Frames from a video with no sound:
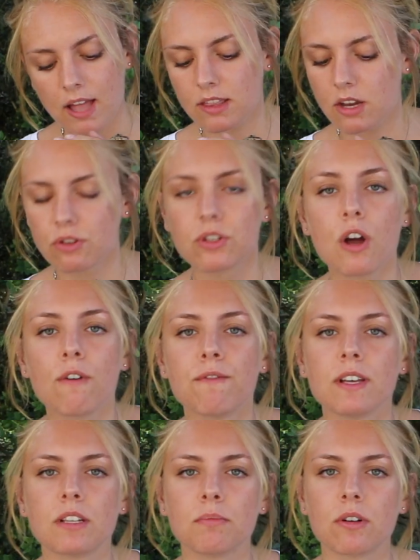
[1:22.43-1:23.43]
There's no
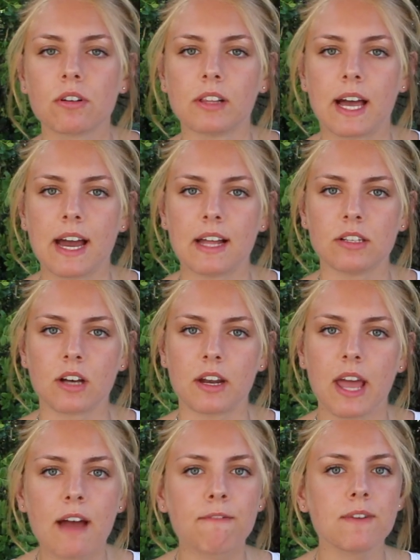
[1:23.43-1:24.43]
visible glands
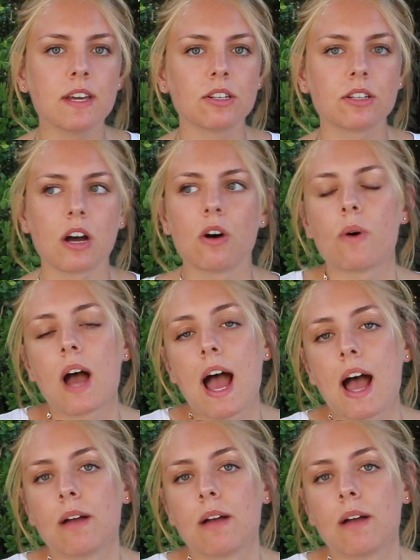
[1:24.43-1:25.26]
on Effie, so